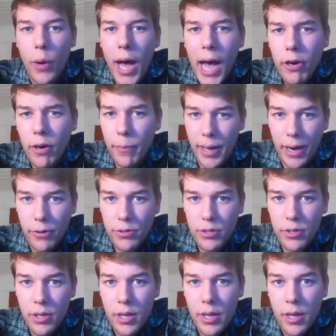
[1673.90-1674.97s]
how
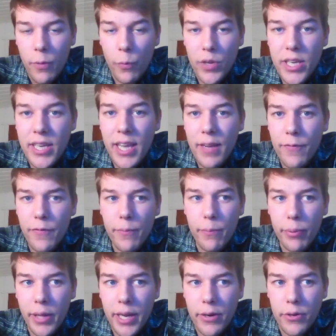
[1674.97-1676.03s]
about we give
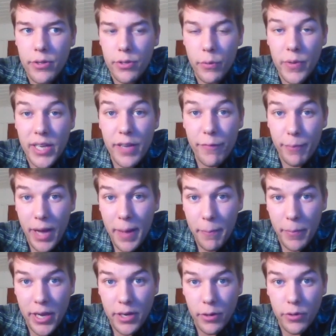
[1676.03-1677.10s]
players, or we give
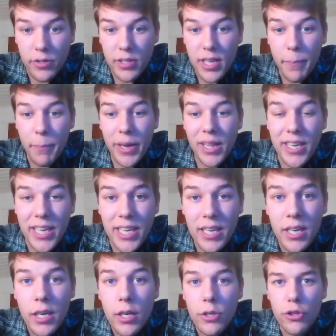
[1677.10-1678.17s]
map makers, the ability
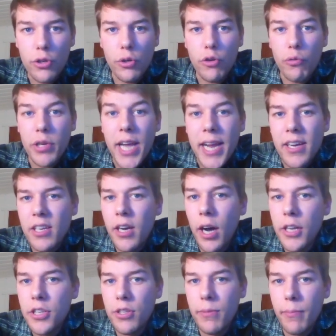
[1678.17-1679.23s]
to create
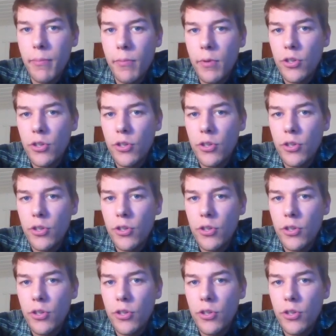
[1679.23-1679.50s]
custom